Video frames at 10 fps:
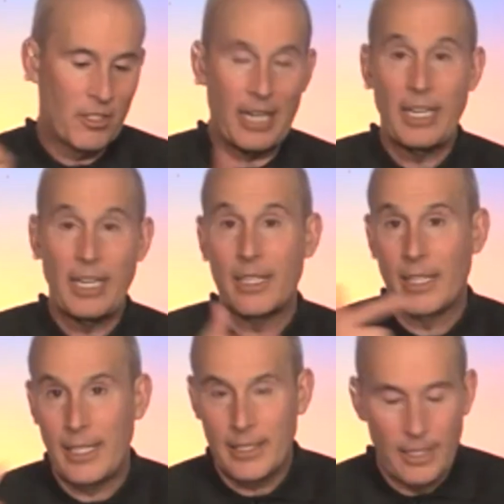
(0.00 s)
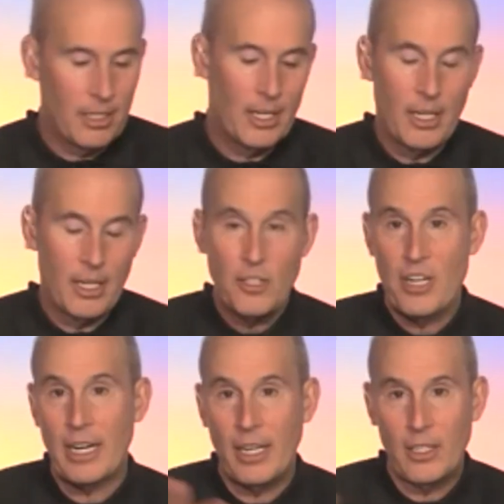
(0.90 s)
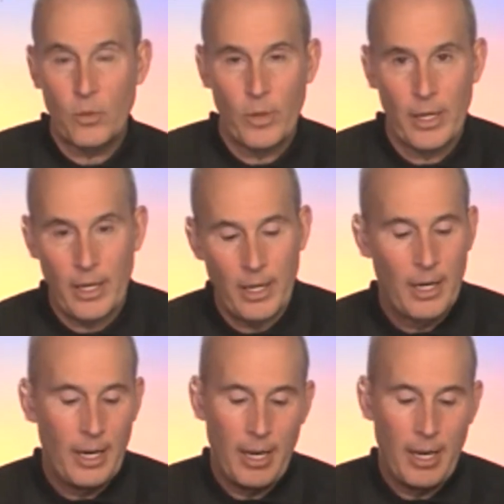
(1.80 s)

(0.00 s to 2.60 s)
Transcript: checking LinkedIn, checking Twitter,